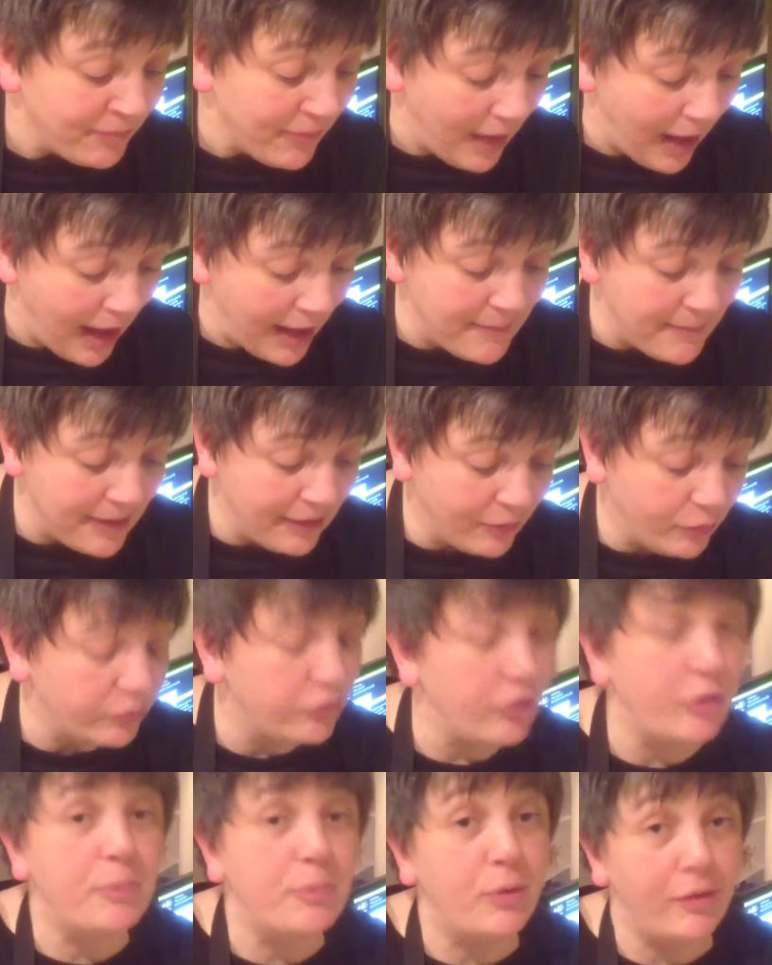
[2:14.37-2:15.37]
I might as well
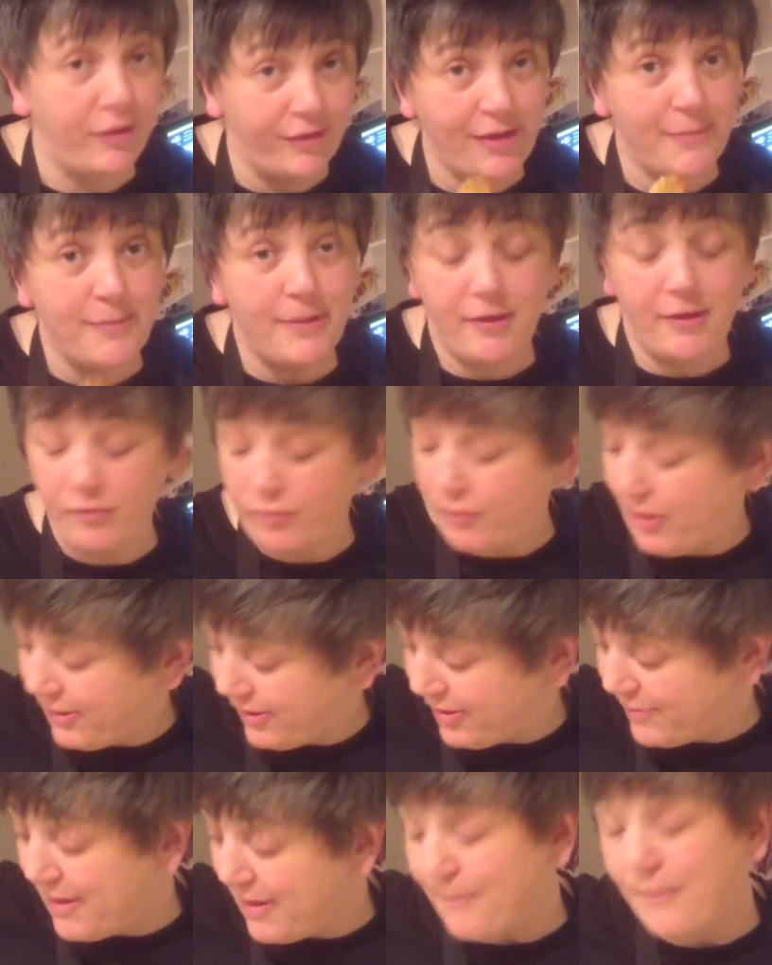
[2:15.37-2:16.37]
just put some of this right
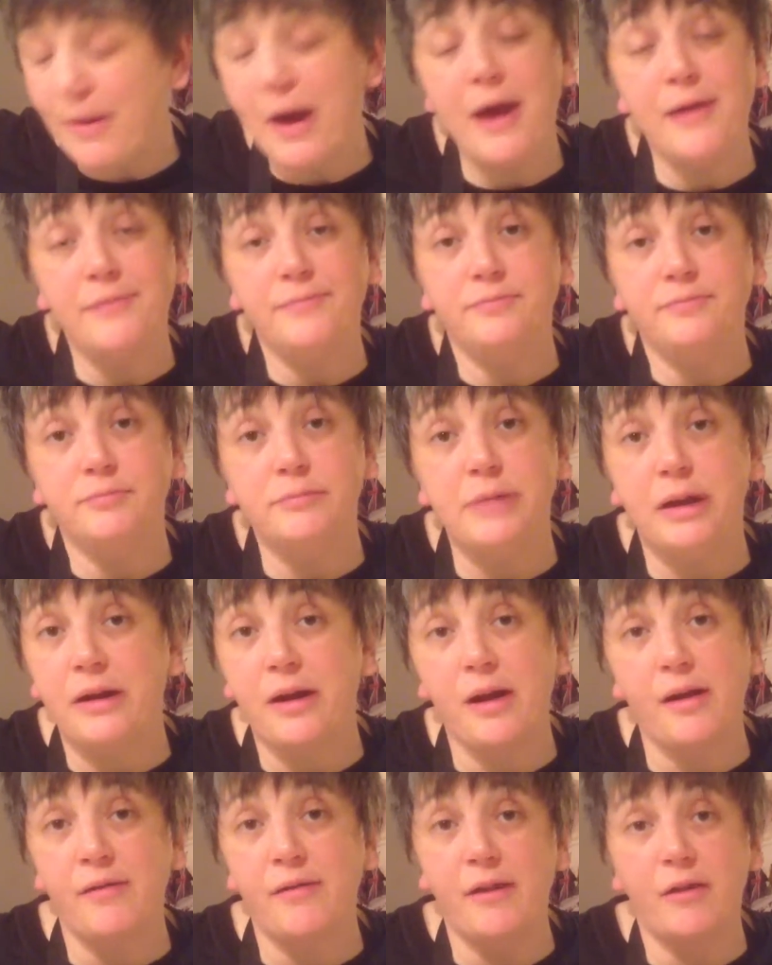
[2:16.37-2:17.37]
to my butt
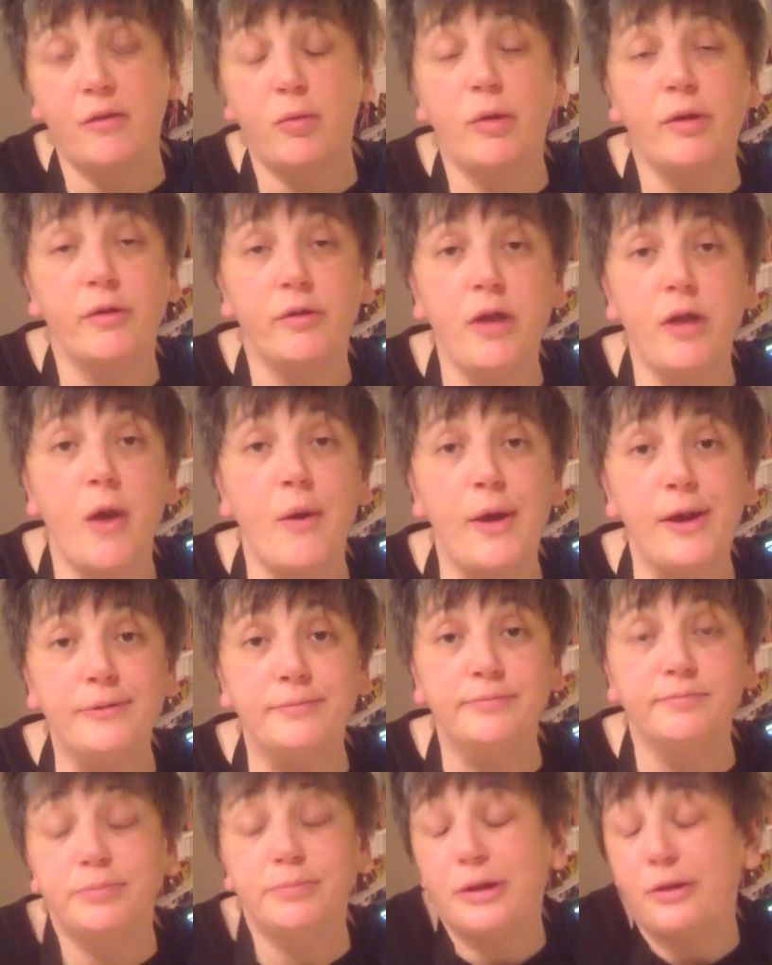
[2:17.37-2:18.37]
because that's where it's going.
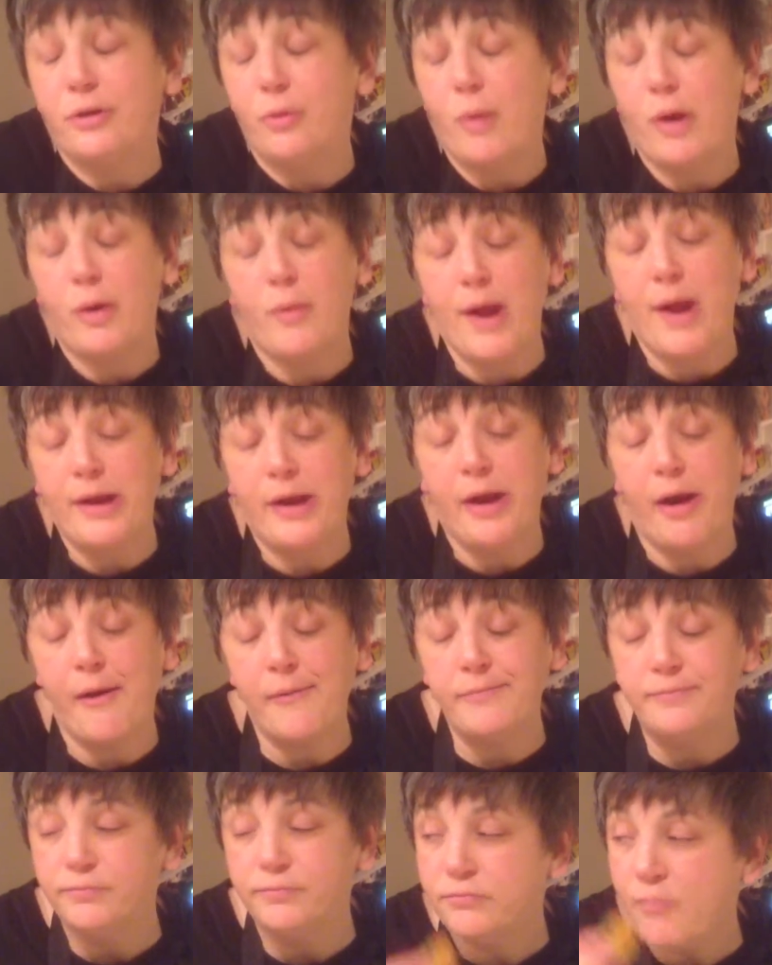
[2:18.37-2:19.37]
But what do I care?